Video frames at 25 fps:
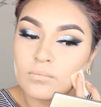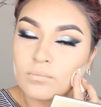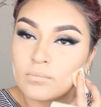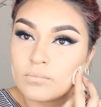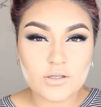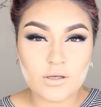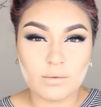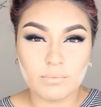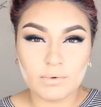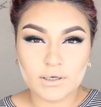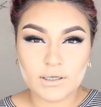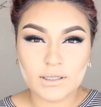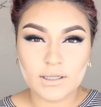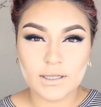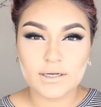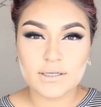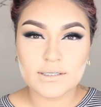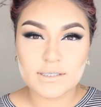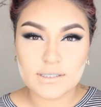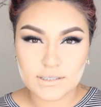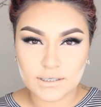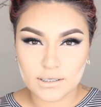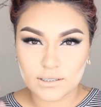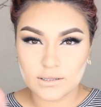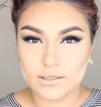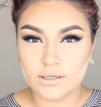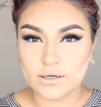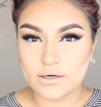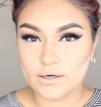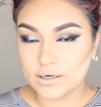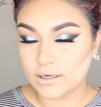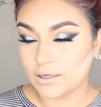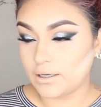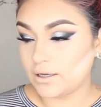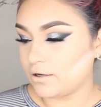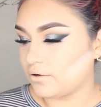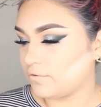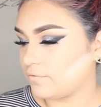So I'm going to let it sit there
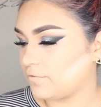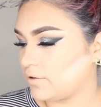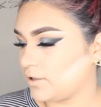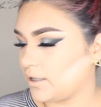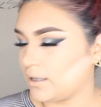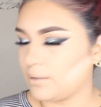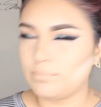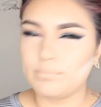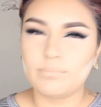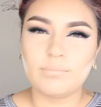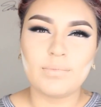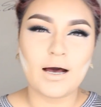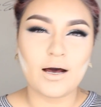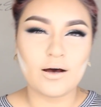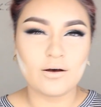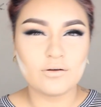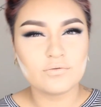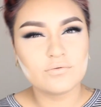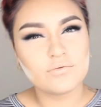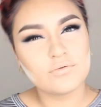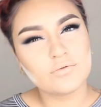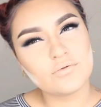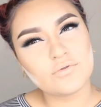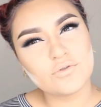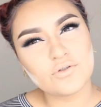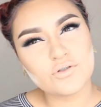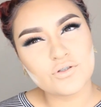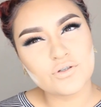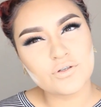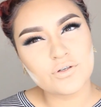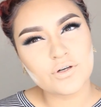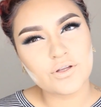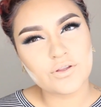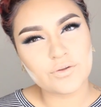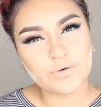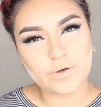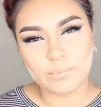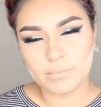again for like about
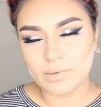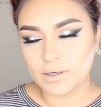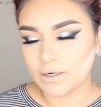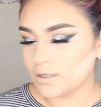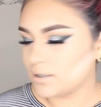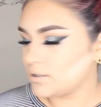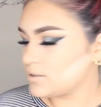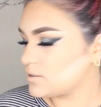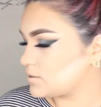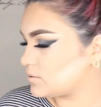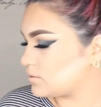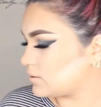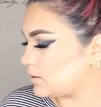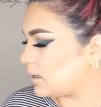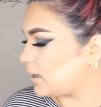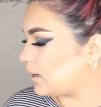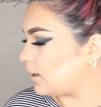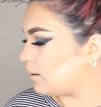2 to 3 minutes.